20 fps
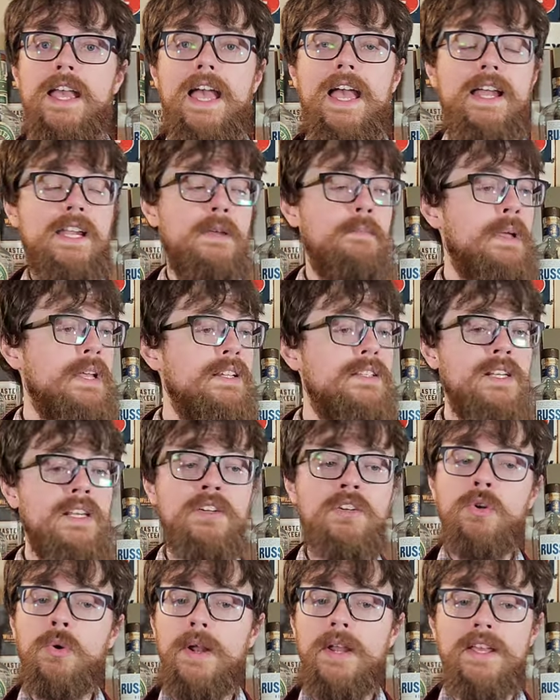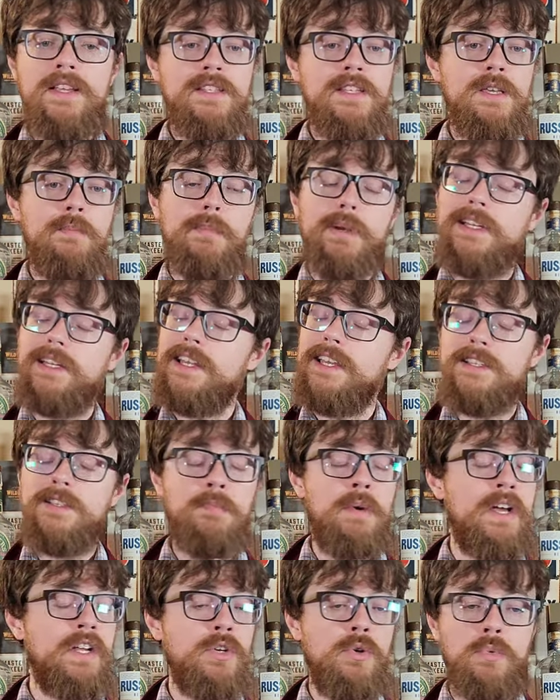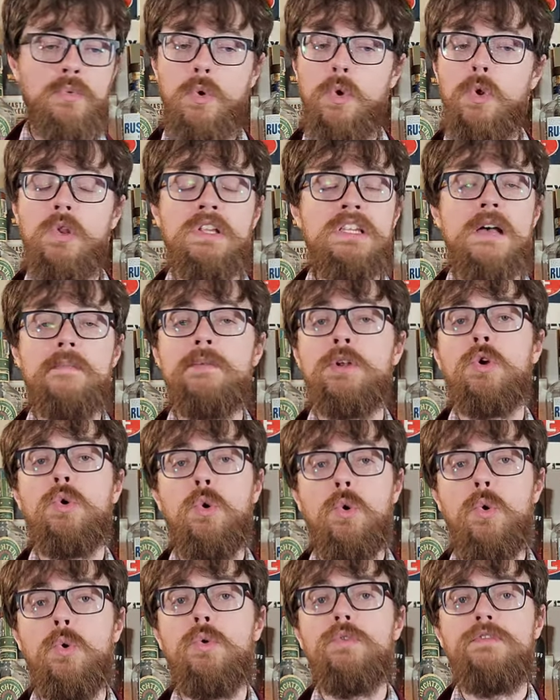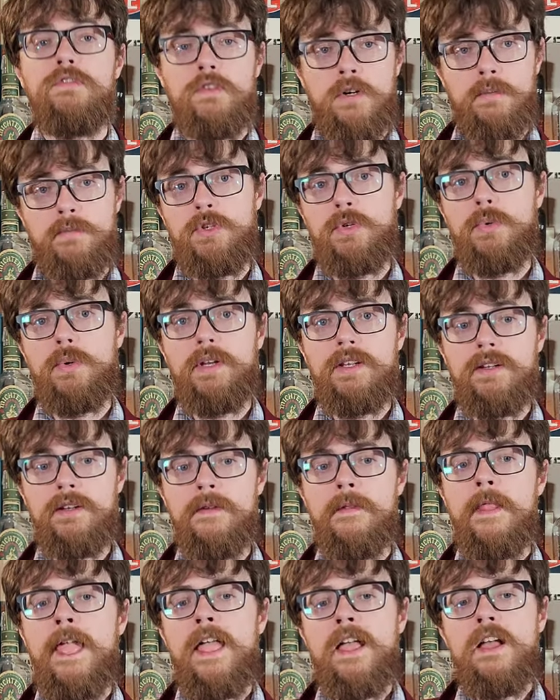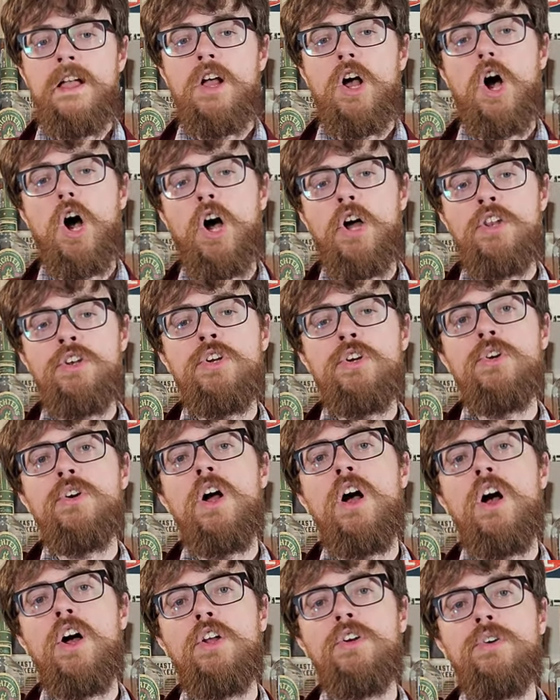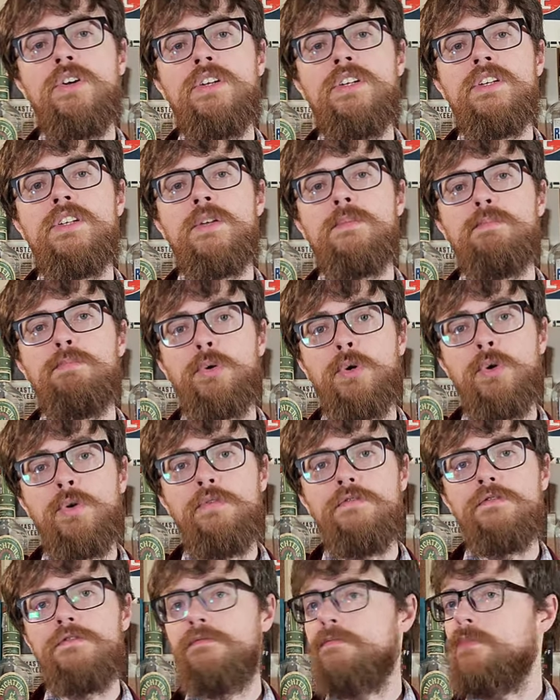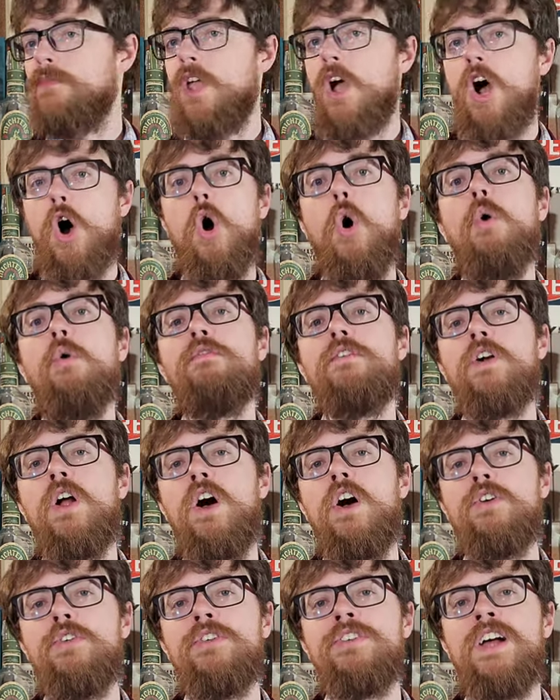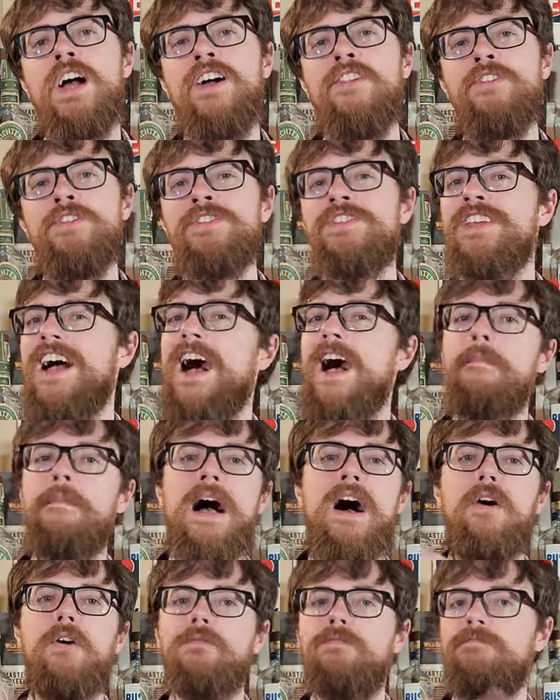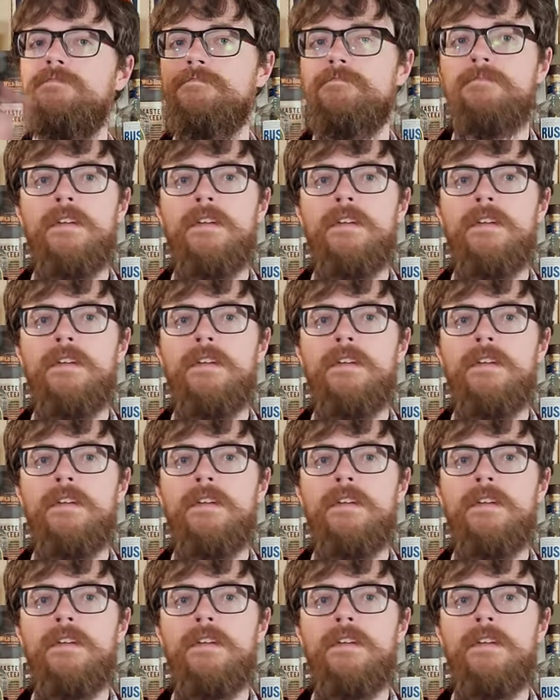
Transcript: And it may sound crazy, but it's my new rule, and I'm going to hold firm to it. Under 100 proof, over $100, I'm out.